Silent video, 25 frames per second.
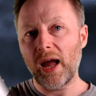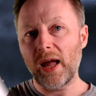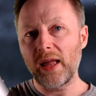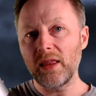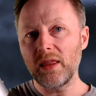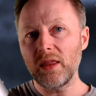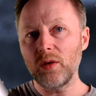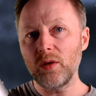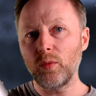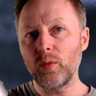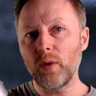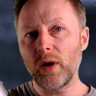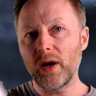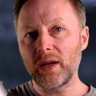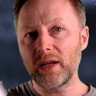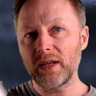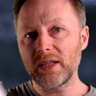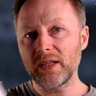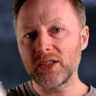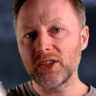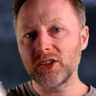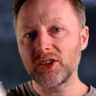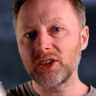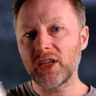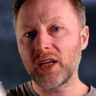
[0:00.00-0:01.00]
In the one
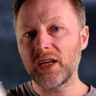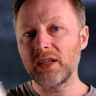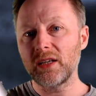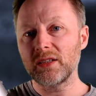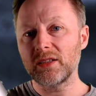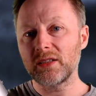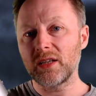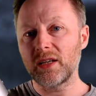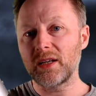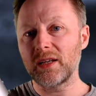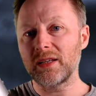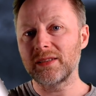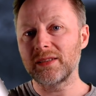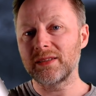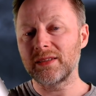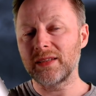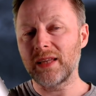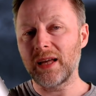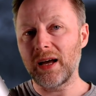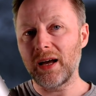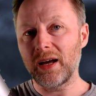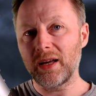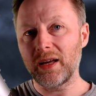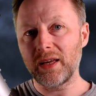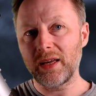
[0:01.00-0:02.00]
that he shites in his
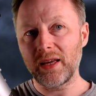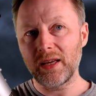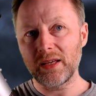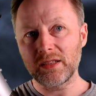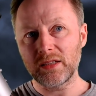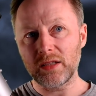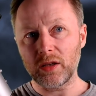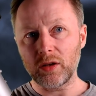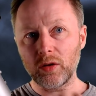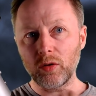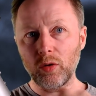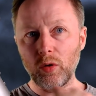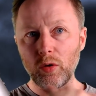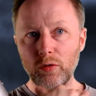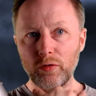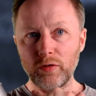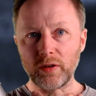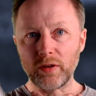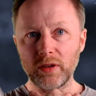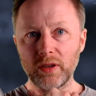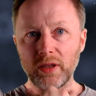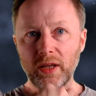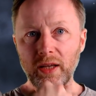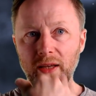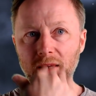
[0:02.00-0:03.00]
dad, he has the
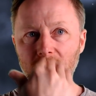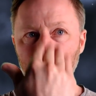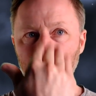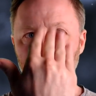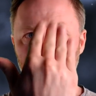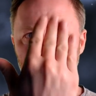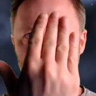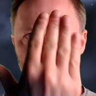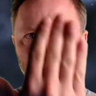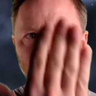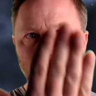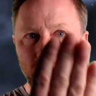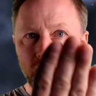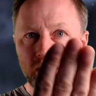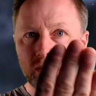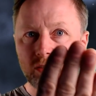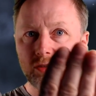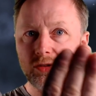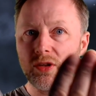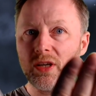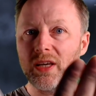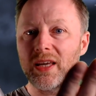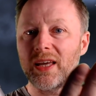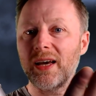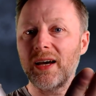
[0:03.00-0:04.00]
coffin lid that way
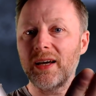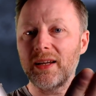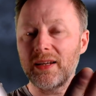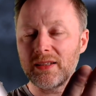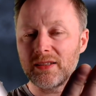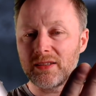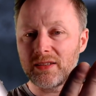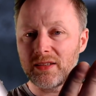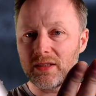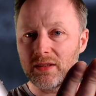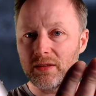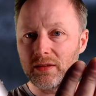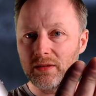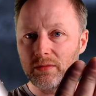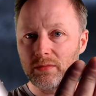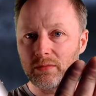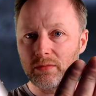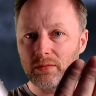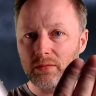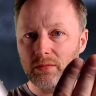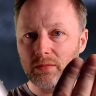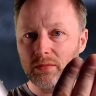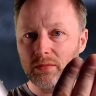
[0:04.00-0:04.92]
so you can't see.